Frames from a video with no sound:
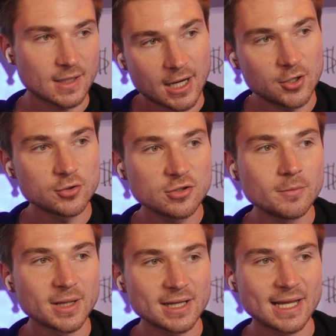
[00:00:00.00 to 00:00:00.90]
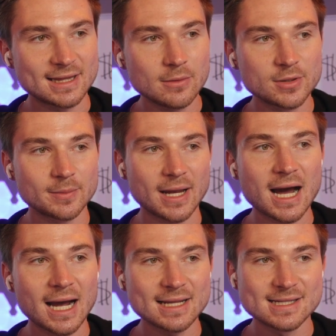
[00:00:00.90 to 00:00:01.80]
I know to immediately hit them with my
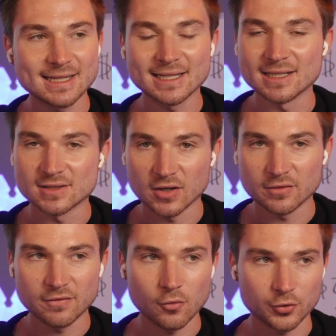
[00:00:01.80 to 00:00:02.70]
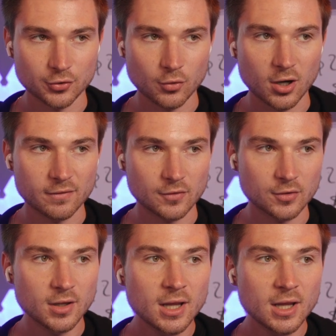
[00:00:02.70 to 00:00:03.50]
high ticket done for you offer.